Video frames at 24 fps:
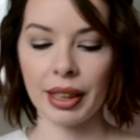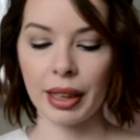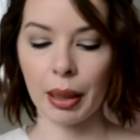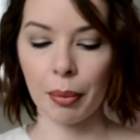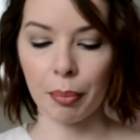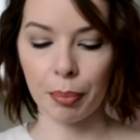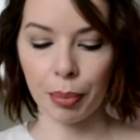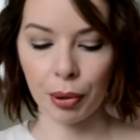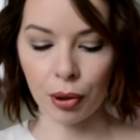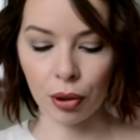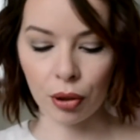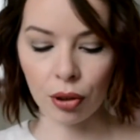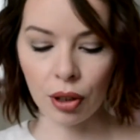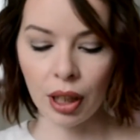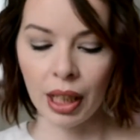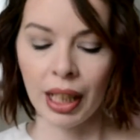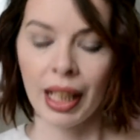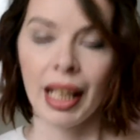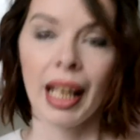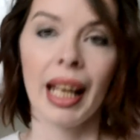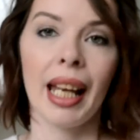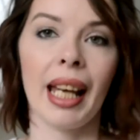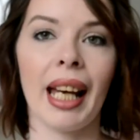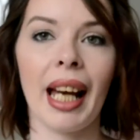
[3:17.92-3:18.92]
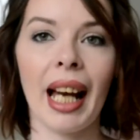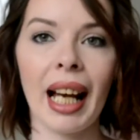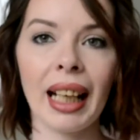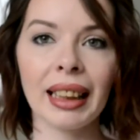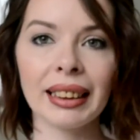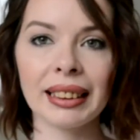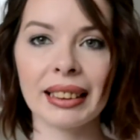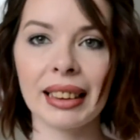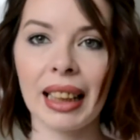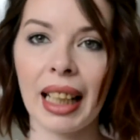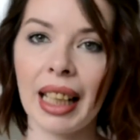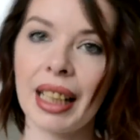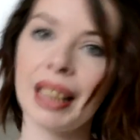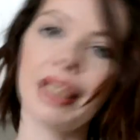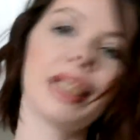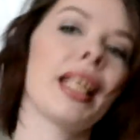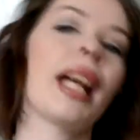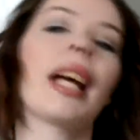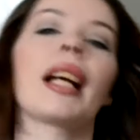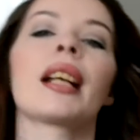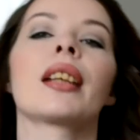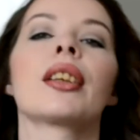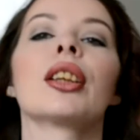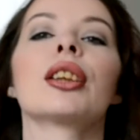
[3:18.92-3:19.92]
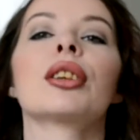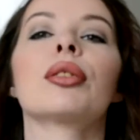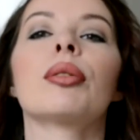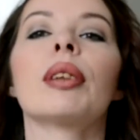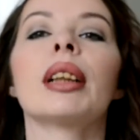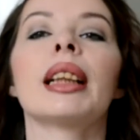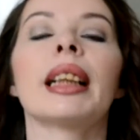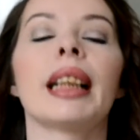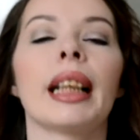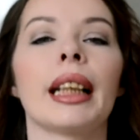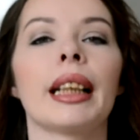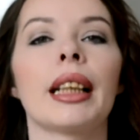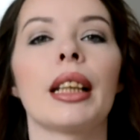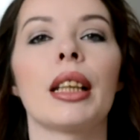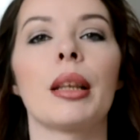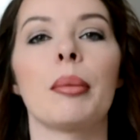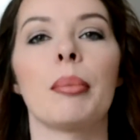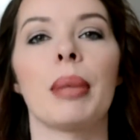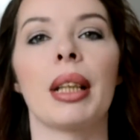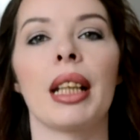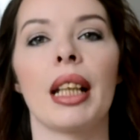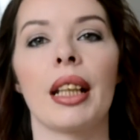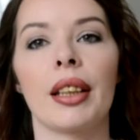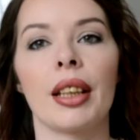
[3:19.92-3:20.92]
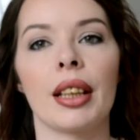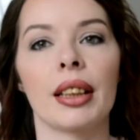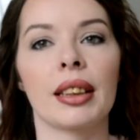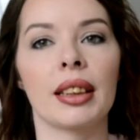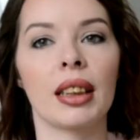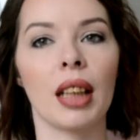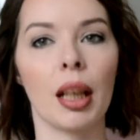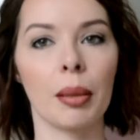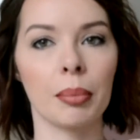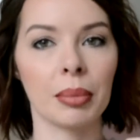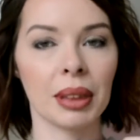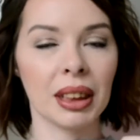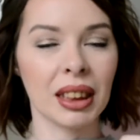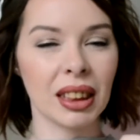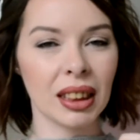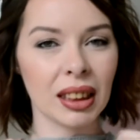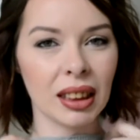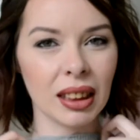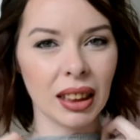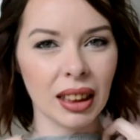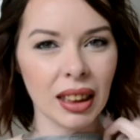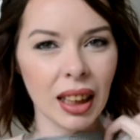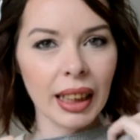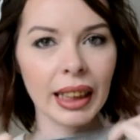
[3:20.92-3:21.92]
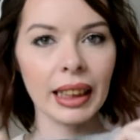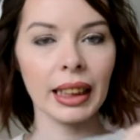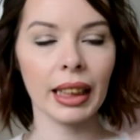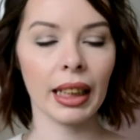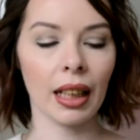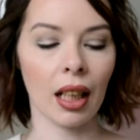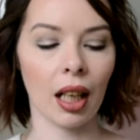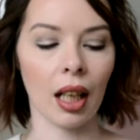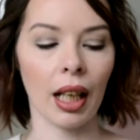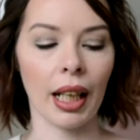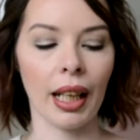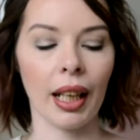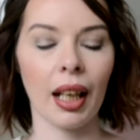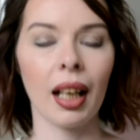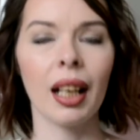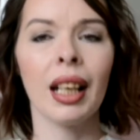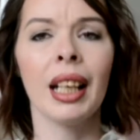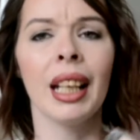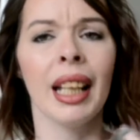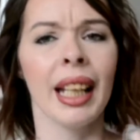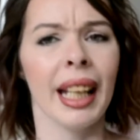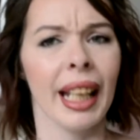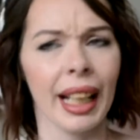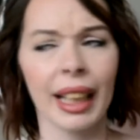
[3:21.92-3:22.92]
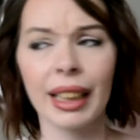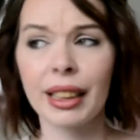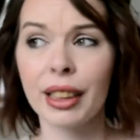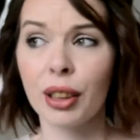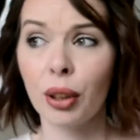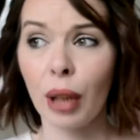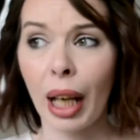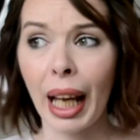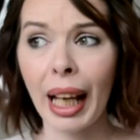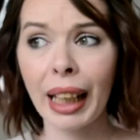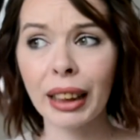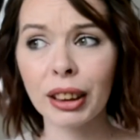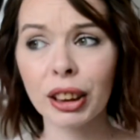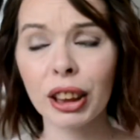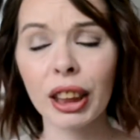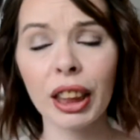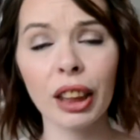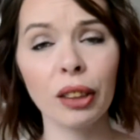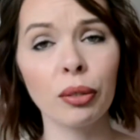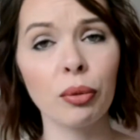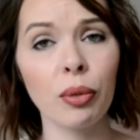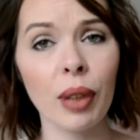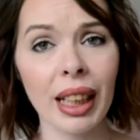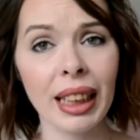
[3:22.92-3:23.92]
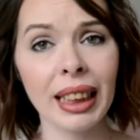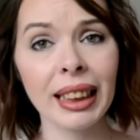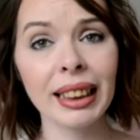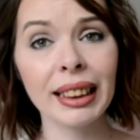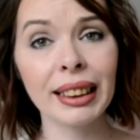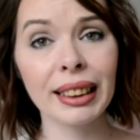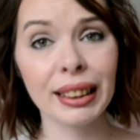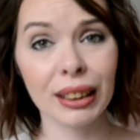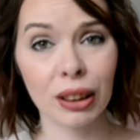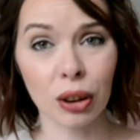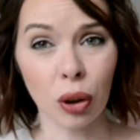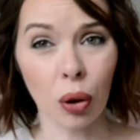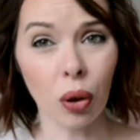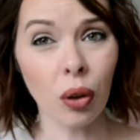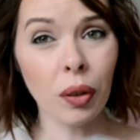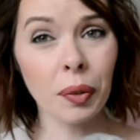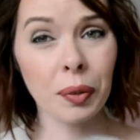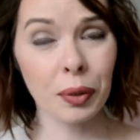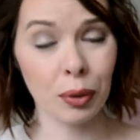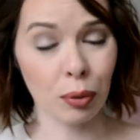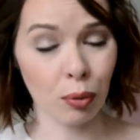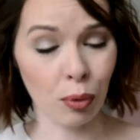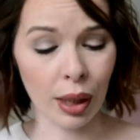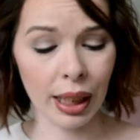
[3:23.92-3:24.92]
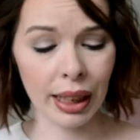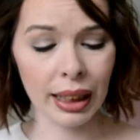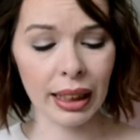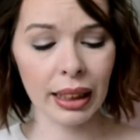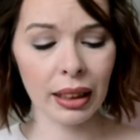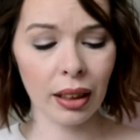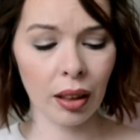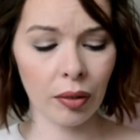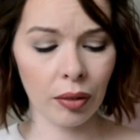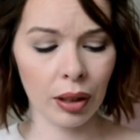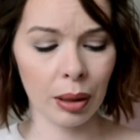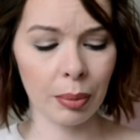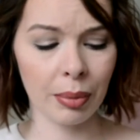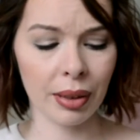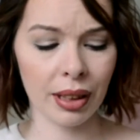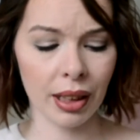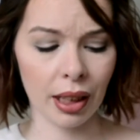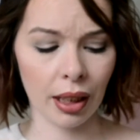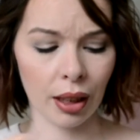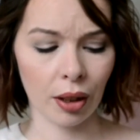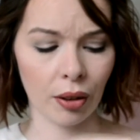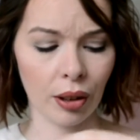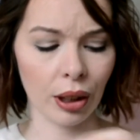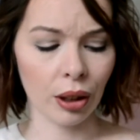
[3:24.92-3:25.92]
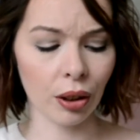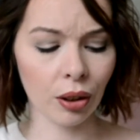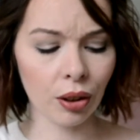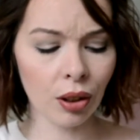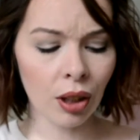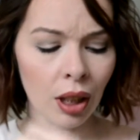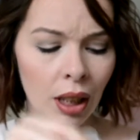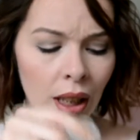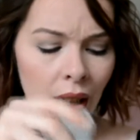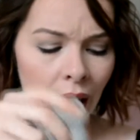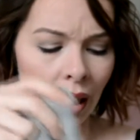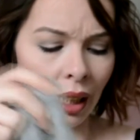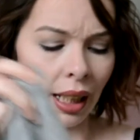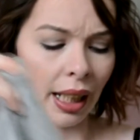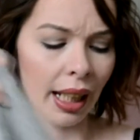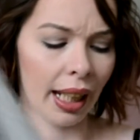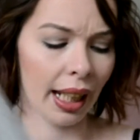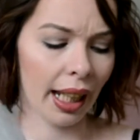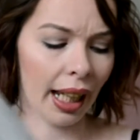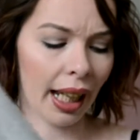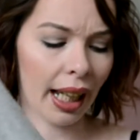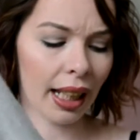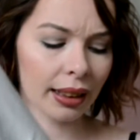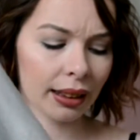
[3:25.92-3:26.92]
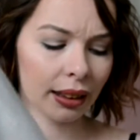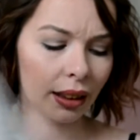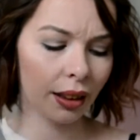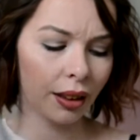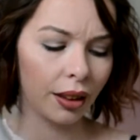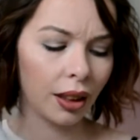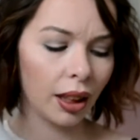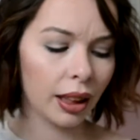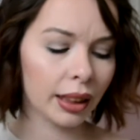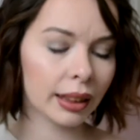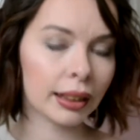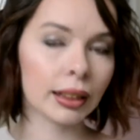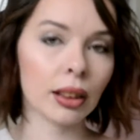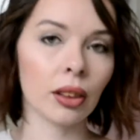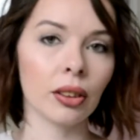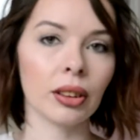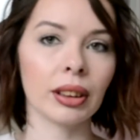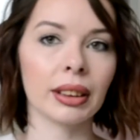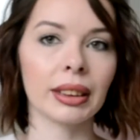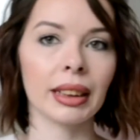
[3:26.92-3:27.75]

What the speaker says: simple. It has that neck that's really in at the minute that's come slightly higher. It's actually a really soft, really lovely material. It has nice long